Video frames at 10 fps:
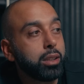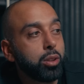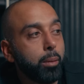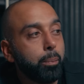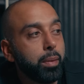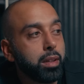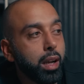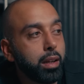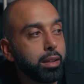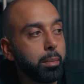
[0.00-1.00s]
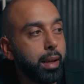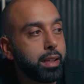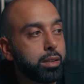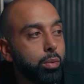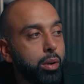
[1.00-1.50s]
the top, title that
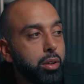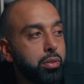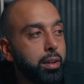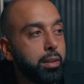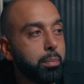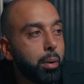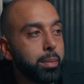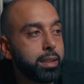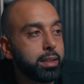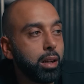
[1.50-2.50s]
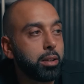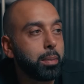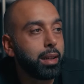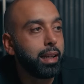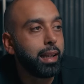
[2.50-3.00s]
makes 1 to 3 promises.
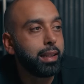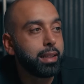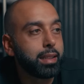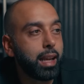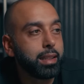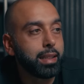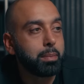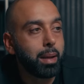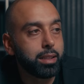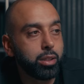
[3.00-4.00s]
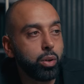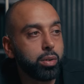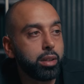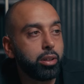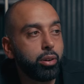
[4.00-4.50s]
Ultimately, in this case, it's master
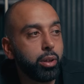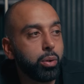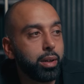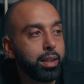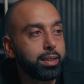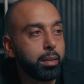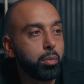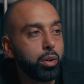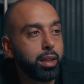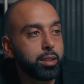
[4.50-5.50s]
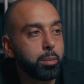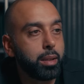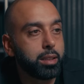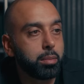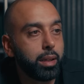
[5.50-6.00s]
content, grow your audience, and monetize your
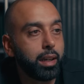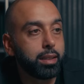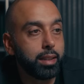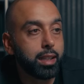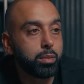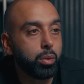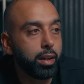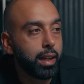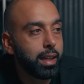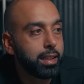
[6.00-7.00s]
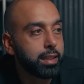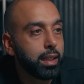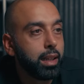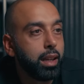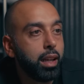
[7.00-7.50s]
personal brand, because that's what it is.
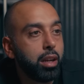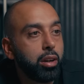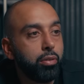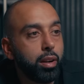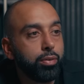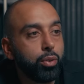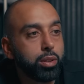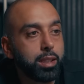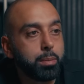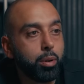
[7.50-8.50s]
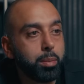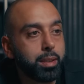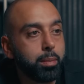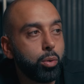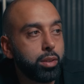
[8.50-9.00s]
Reinforces promise
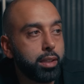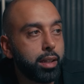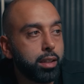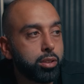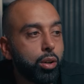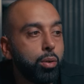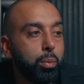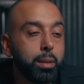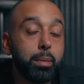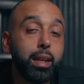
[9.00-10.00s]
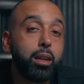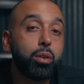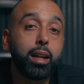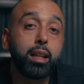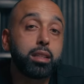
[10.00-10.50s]
in more detail. So with me,
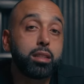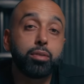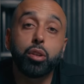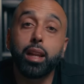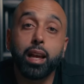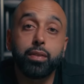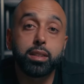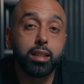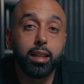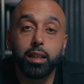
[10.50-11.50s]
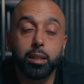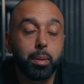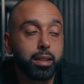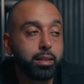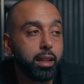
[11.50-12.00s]
on any of the stuff that you'll ever see in the
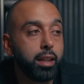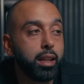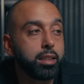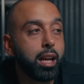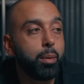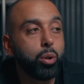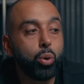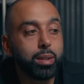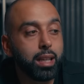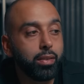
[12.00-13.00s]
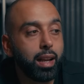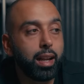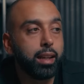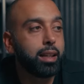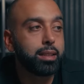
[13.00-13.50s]
past 9 years, I will always have a
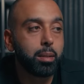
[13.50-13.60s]
heading and a